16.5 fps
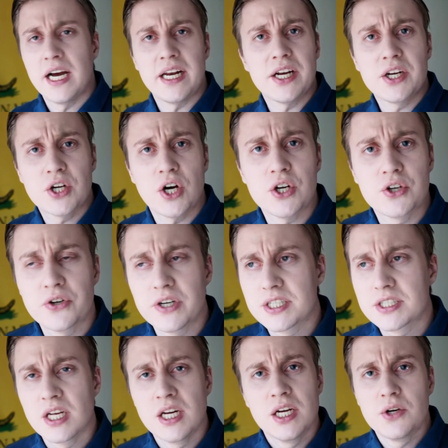and other
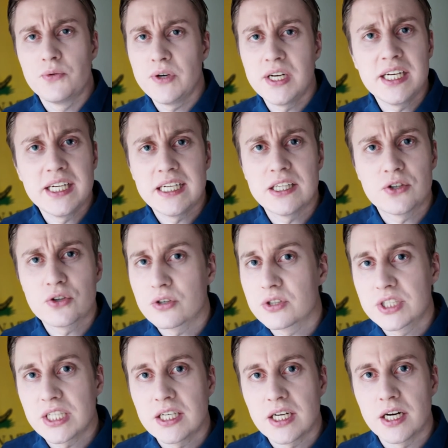countries, really need to
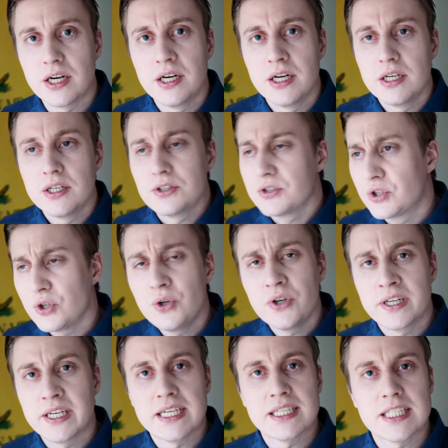consider
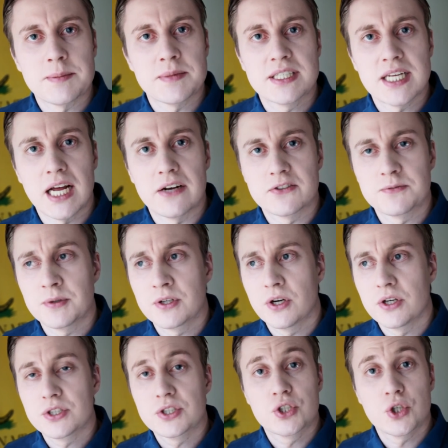doing this themselves,
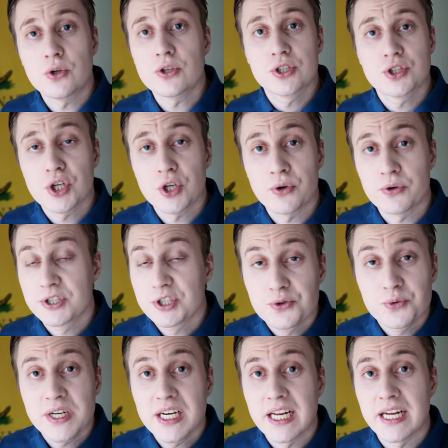because George
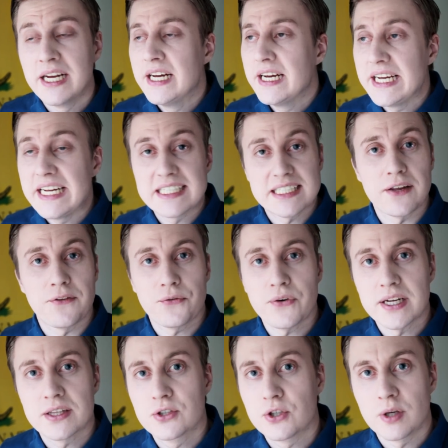Soros really is a
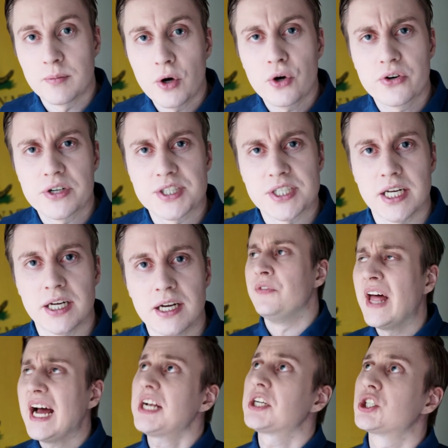threat to democracy.
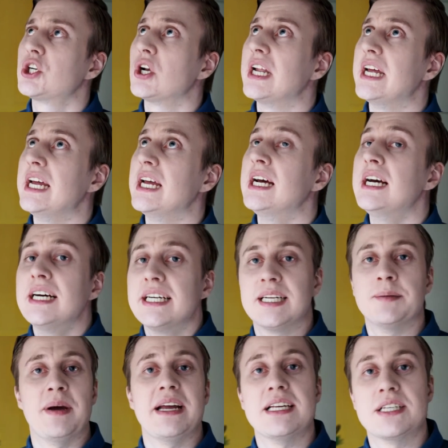Naturally,
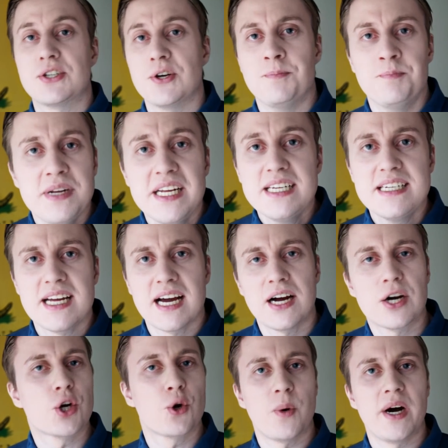the mainstream media
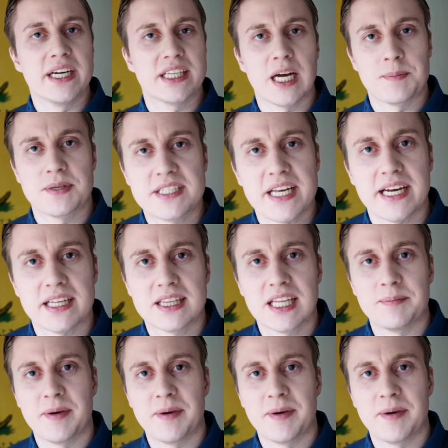are quite upset